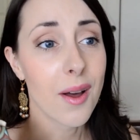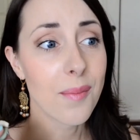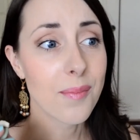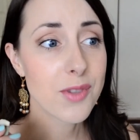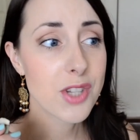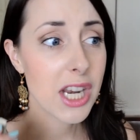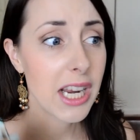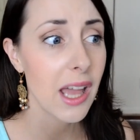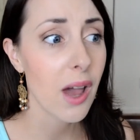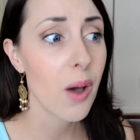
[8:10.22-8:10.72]

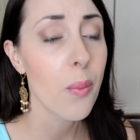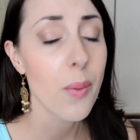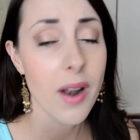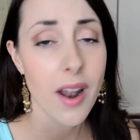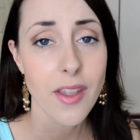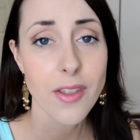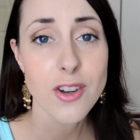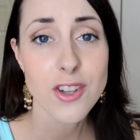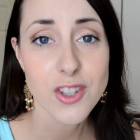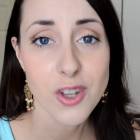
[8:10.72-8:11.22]
check out what
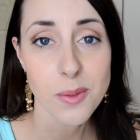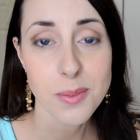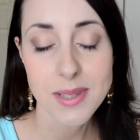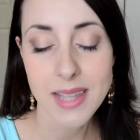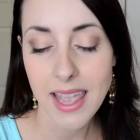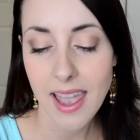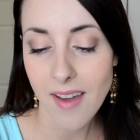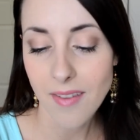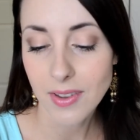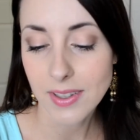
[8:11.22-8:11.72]
other soaps they
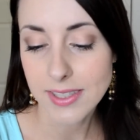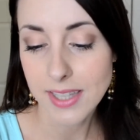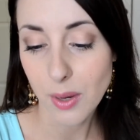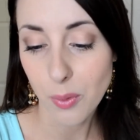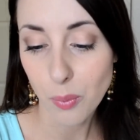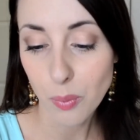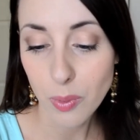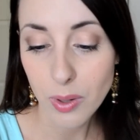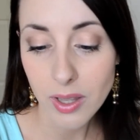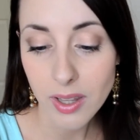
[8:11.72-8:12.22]
have because I
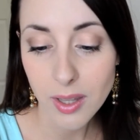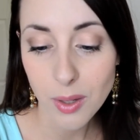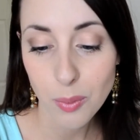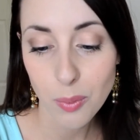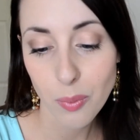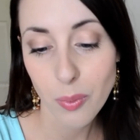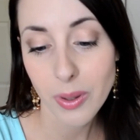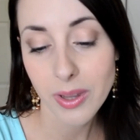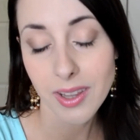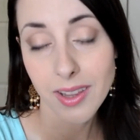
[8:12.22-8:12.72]

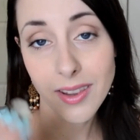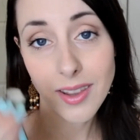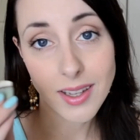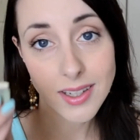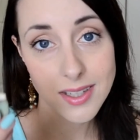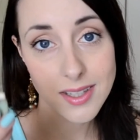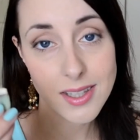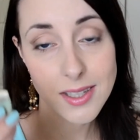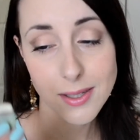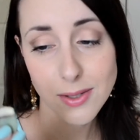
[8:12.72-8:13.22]
really
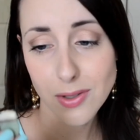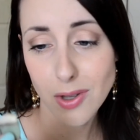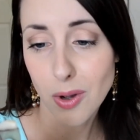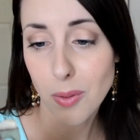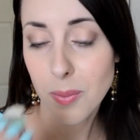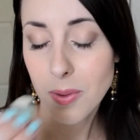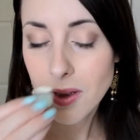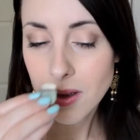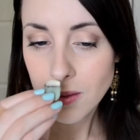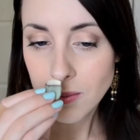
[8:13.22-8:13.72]
liked this
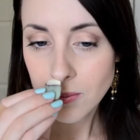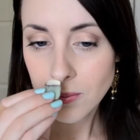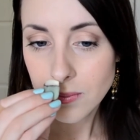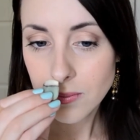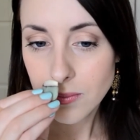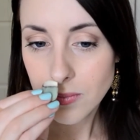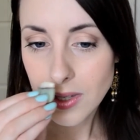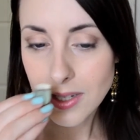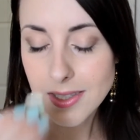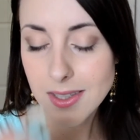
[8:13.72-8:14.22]
soap.
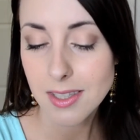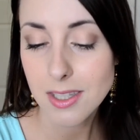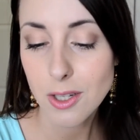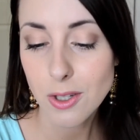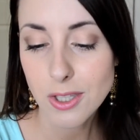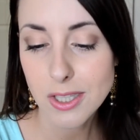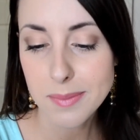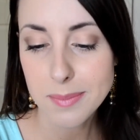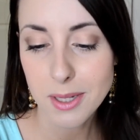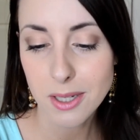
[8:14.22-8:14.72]
It
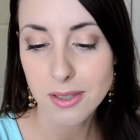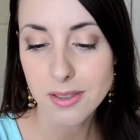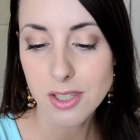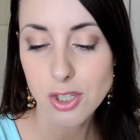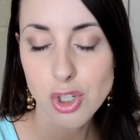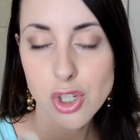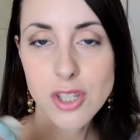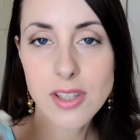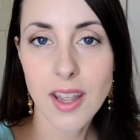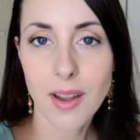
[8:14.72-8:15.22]
still smells,
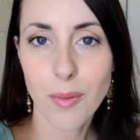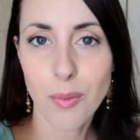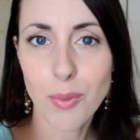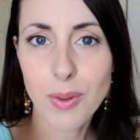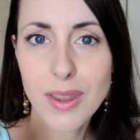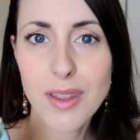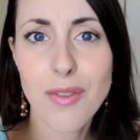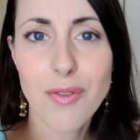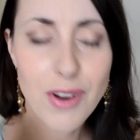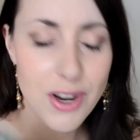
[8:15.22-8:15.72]
it's just like
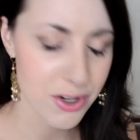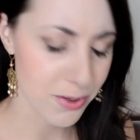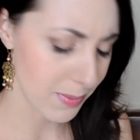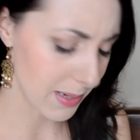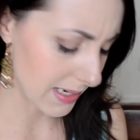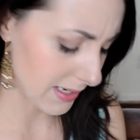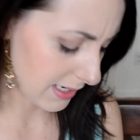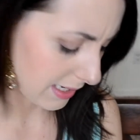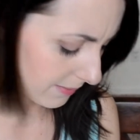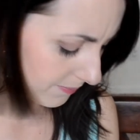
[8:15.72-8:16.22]
really fresh
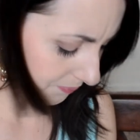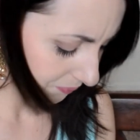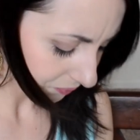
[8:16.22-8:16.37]
minty.